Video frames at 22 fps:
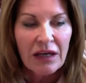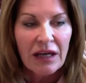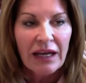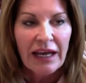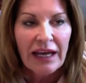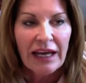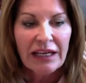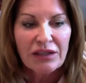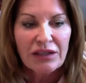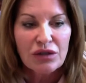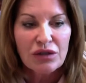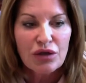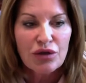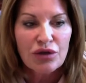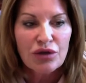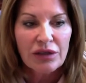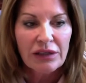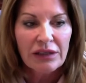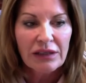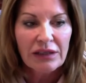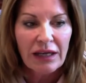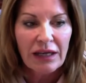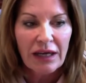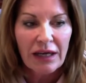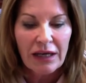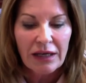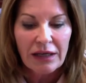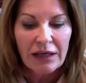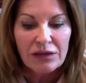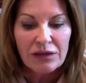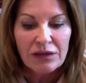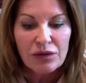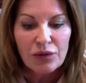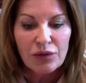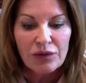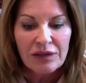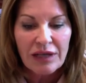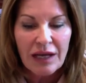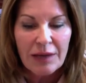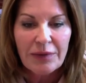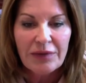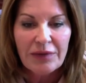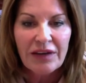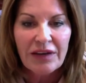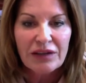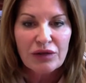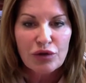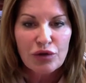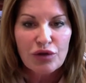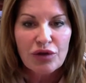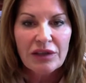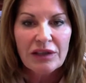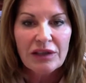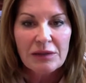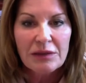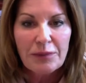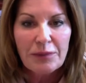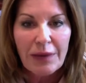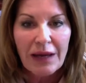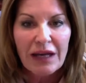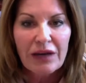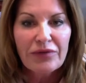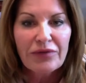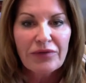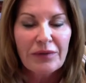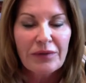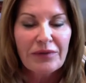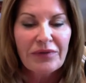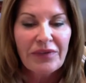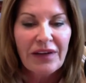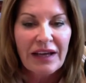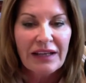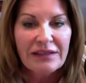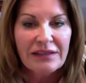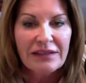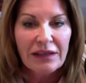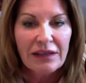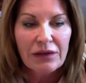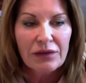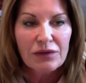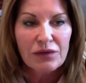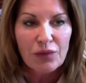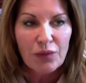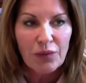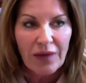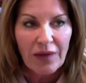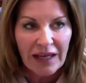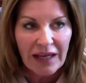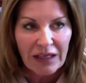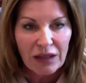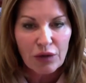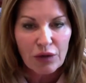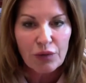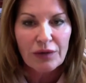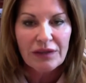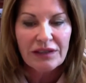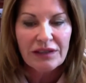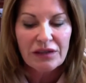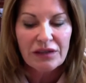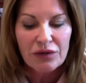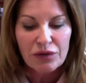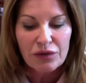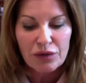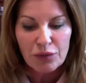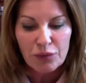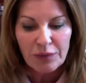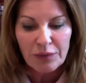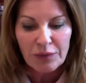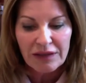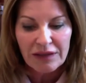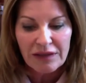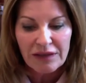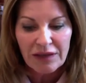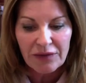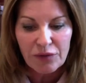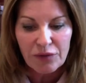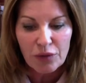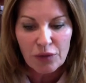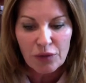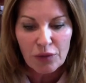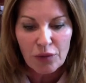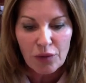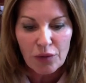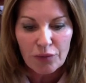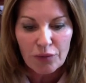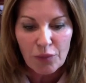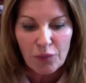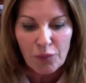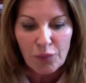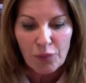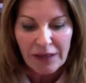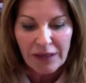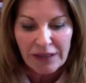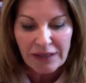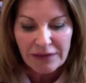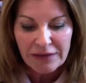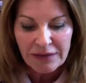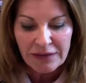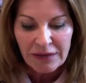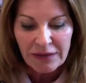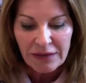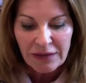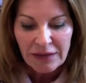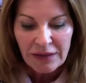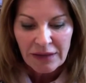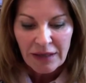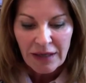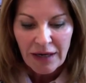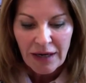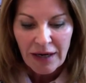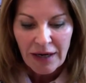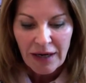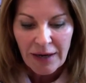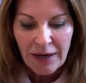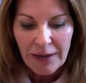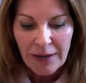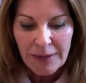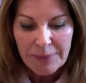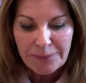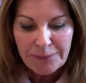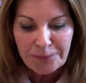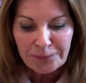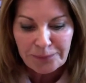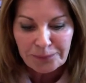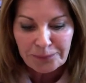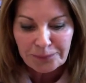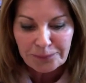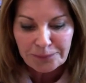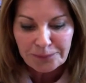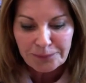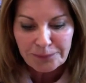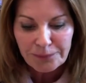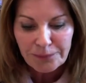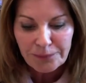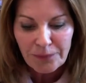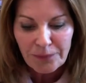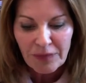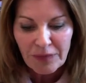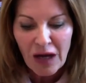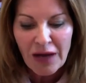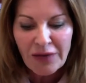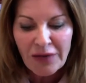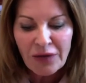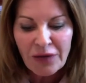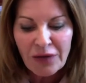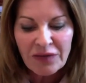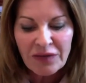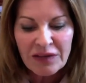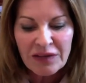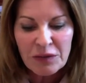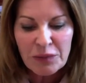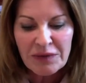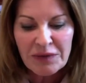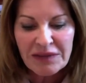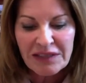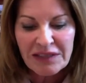estrogen, a certain type of estrogen is made from fat cells, so that increases your risk if you're overweight. I thought this was